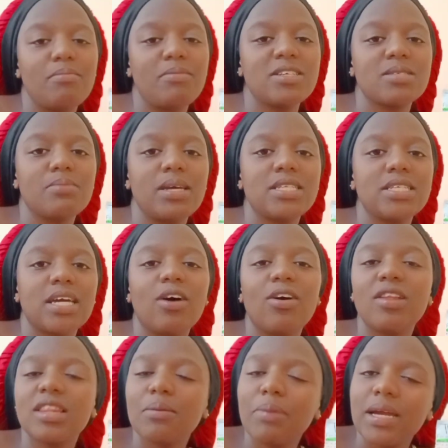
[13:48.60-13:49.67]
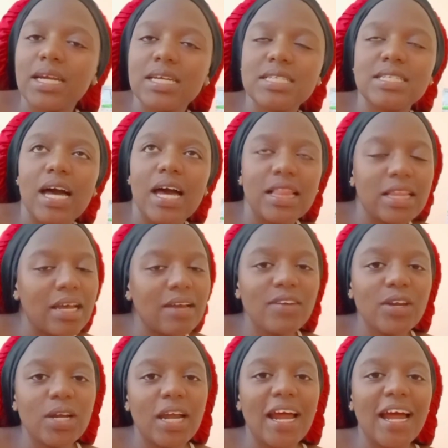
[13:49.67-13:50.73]
All the best, my dear. All the best.
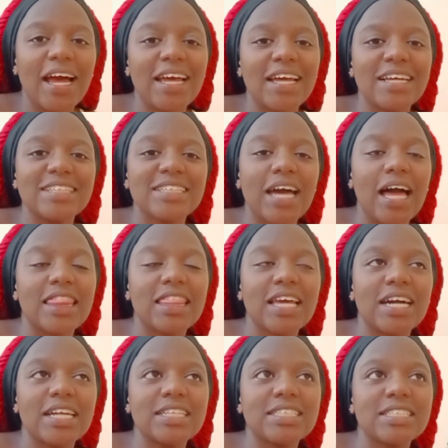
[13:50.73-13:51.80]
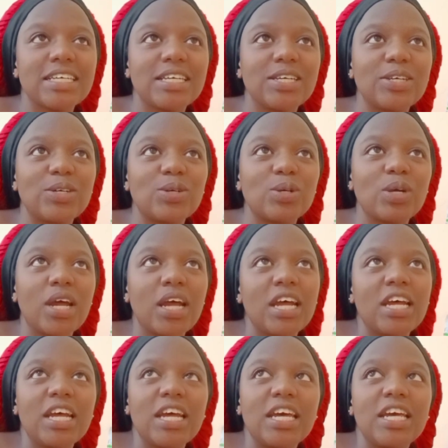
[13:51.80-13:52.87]
I love you guys. I think I'll see
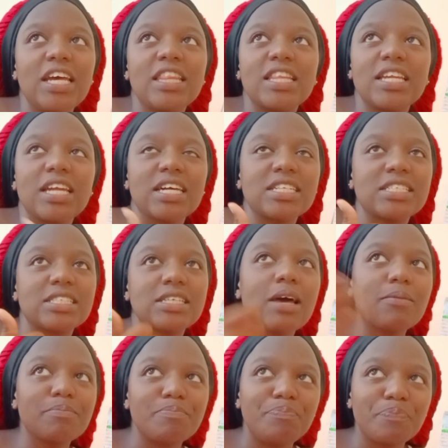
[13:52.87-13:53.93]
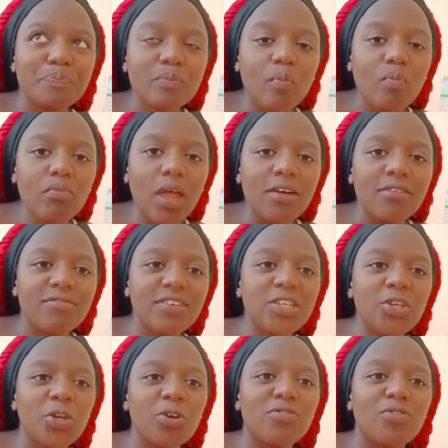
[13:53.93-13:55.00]
you in the next
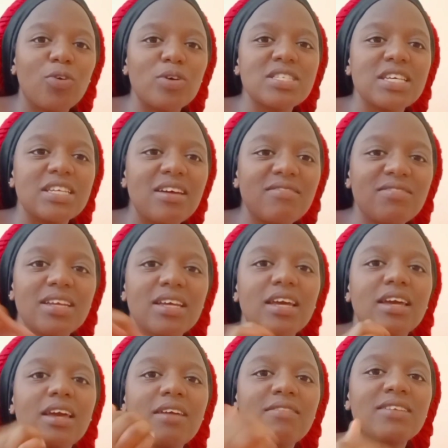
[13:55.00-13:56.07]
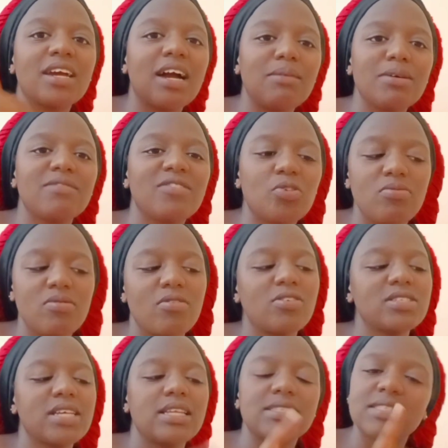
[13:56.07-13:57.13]
video, and of course in every coming
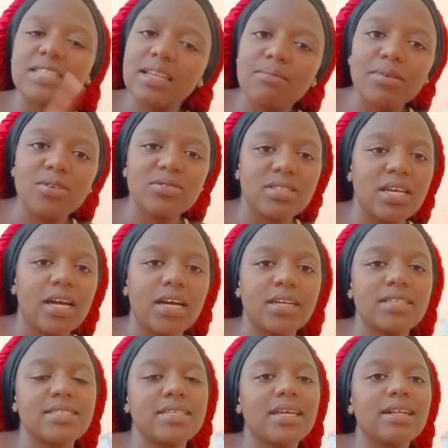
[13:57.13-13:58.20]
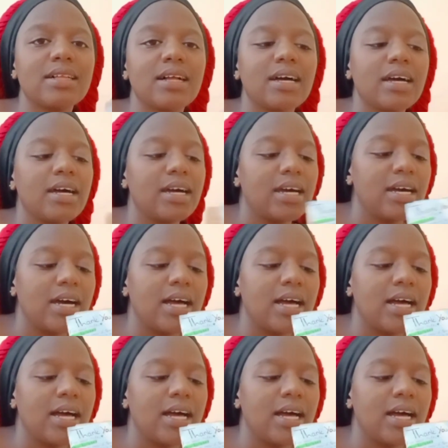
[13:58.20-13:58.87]
video, because I'll still be using Qasil.